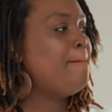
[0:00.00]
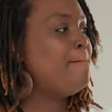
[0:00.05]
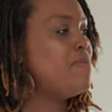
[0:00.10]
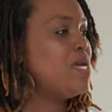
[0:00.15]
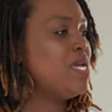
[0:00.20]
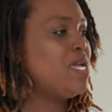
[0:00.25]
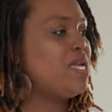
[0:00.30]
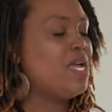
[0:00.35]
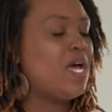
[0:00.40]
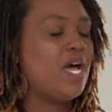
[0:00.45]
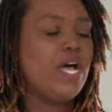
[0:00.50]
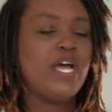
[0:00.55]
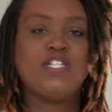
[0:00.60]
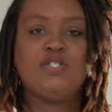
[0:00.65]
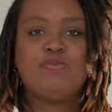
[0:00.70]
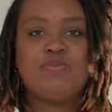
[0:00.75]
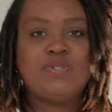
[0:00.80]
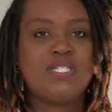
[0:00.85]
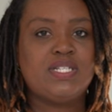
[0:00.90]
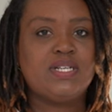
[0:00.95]
be
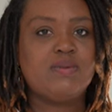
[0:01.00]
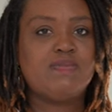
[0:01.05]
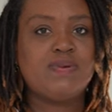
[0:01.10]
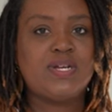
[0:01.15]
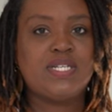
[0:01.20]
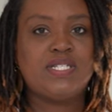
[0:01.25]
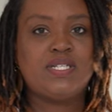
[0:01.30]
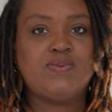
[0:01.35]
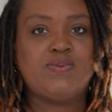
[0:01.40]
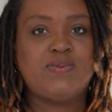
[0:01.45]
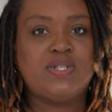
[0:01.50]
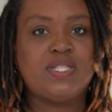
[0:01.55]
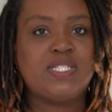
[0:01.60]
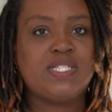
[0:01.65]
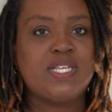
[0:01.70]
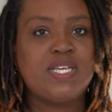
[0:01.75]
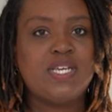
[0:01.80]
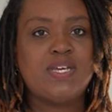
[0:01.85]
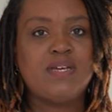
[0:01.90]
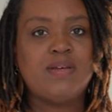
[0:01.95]
100% present with
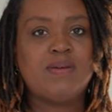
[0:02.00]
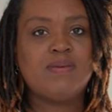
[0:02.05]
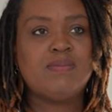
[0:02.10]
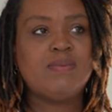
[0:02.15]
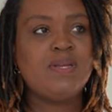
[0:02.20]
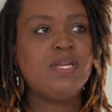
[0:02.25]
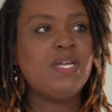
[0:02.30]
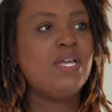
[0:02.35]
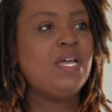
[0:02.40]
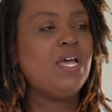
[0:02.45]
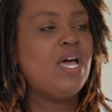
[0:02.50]
Tim,